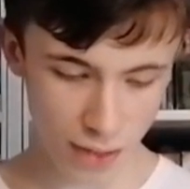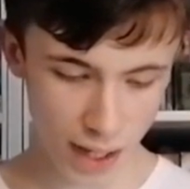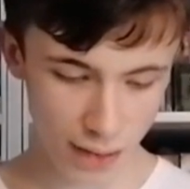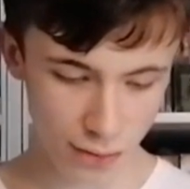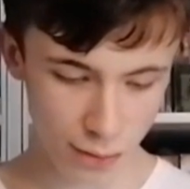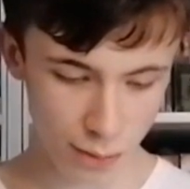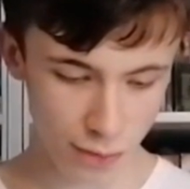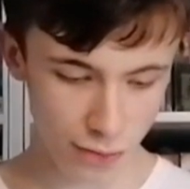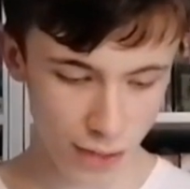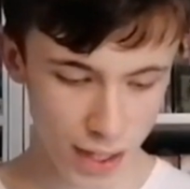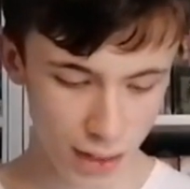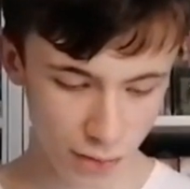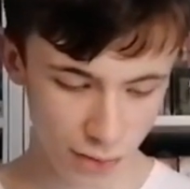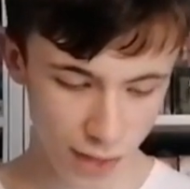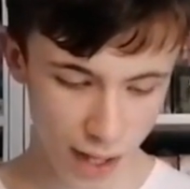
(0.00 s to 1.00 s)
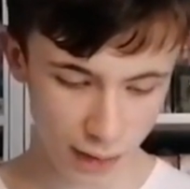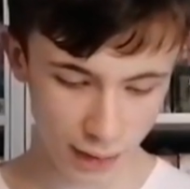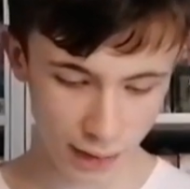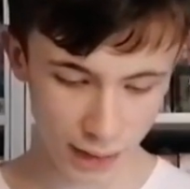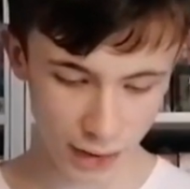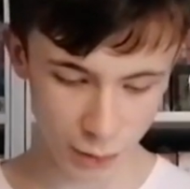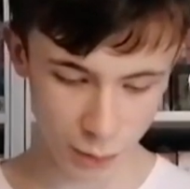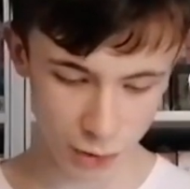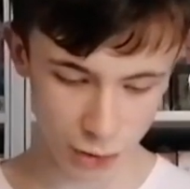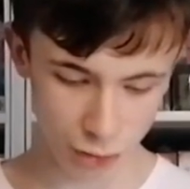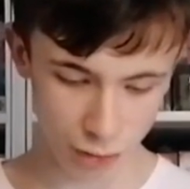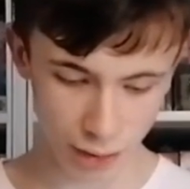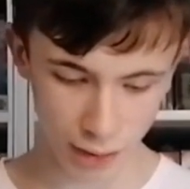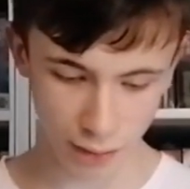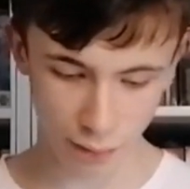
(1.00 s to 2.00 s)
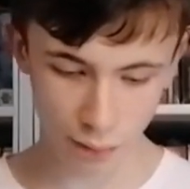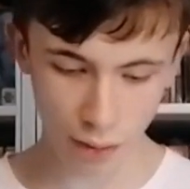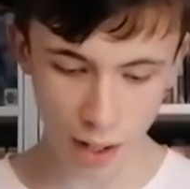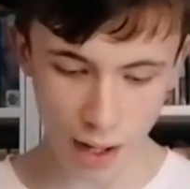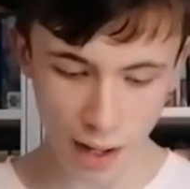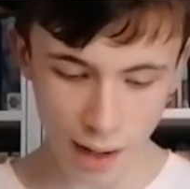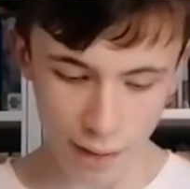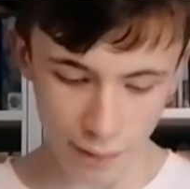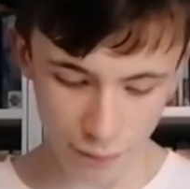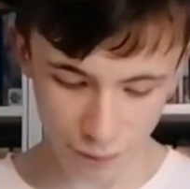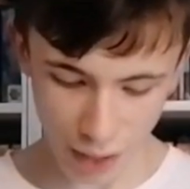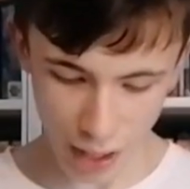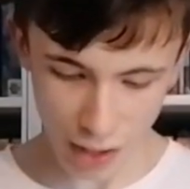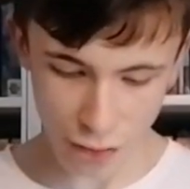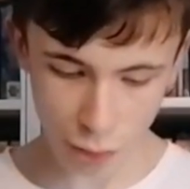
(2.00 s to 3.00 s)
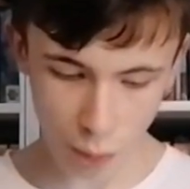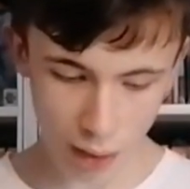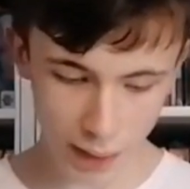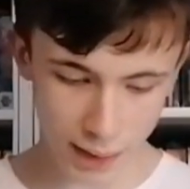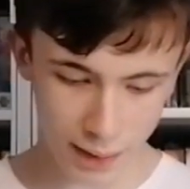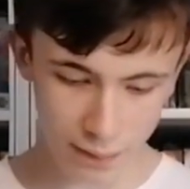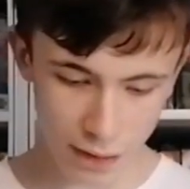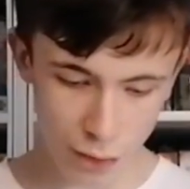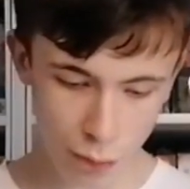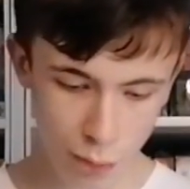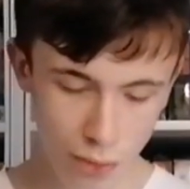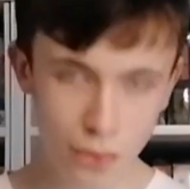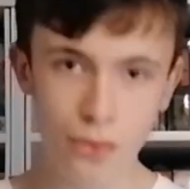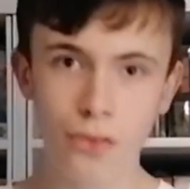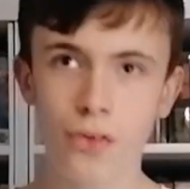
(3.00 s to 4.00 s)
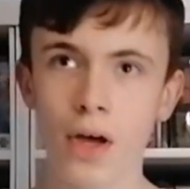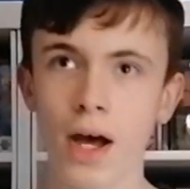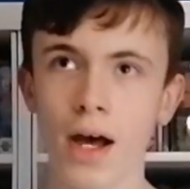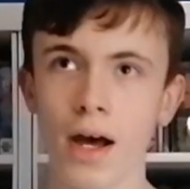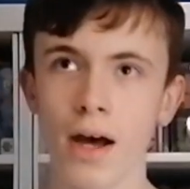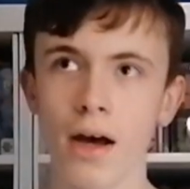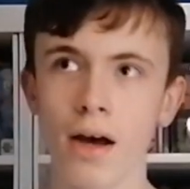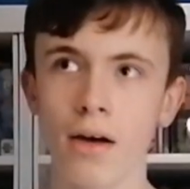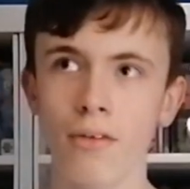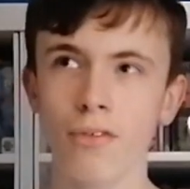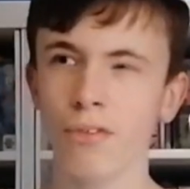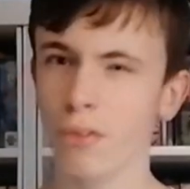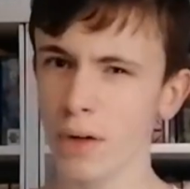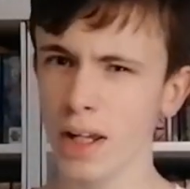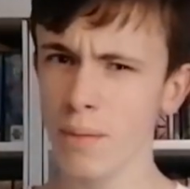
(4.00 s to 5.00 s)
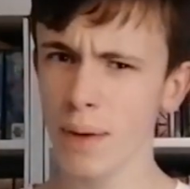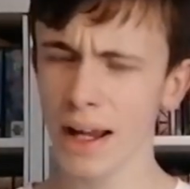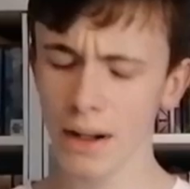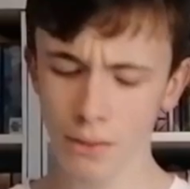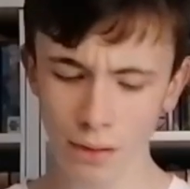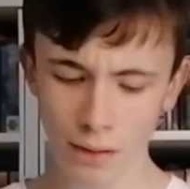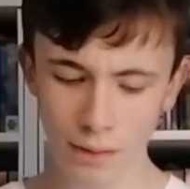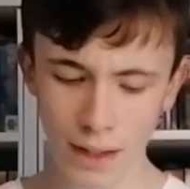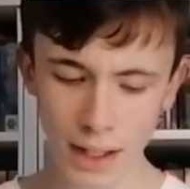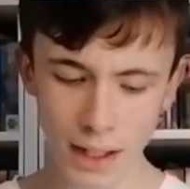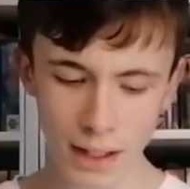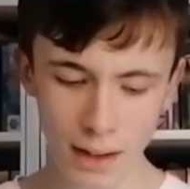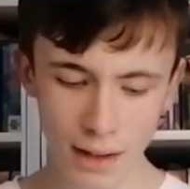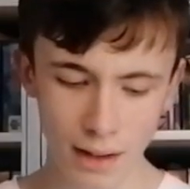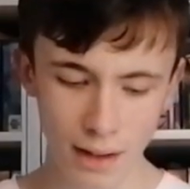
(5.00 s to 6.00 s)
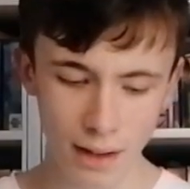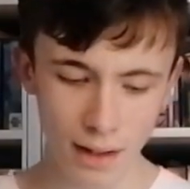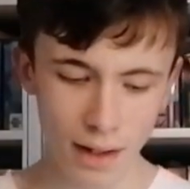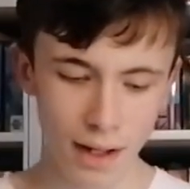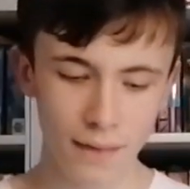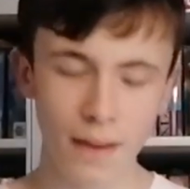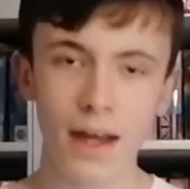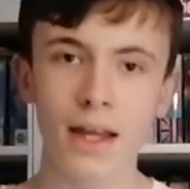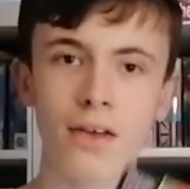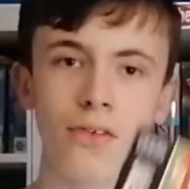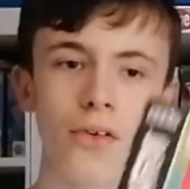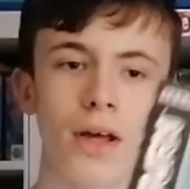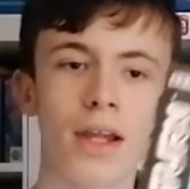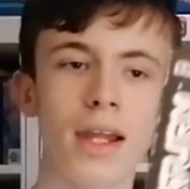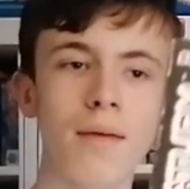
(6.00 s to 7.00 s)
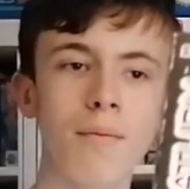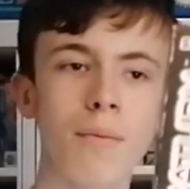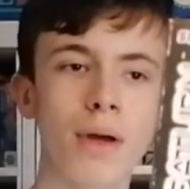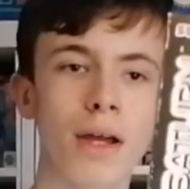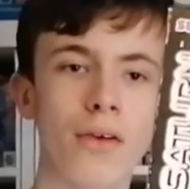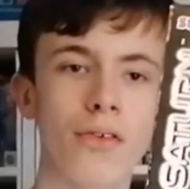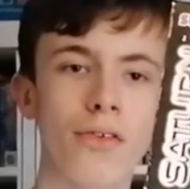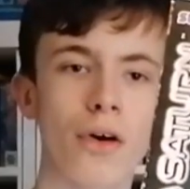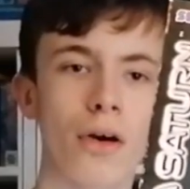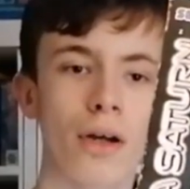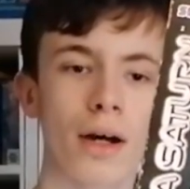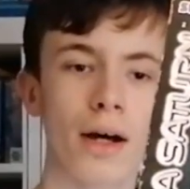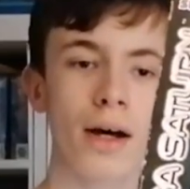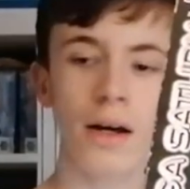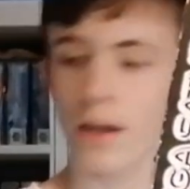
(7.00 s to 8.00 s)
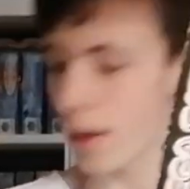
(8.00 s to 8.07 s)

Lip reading: to add to his Sega Saturn collection, which is really cool. The first one, this was £3 I think, and that is Olympic Soccer.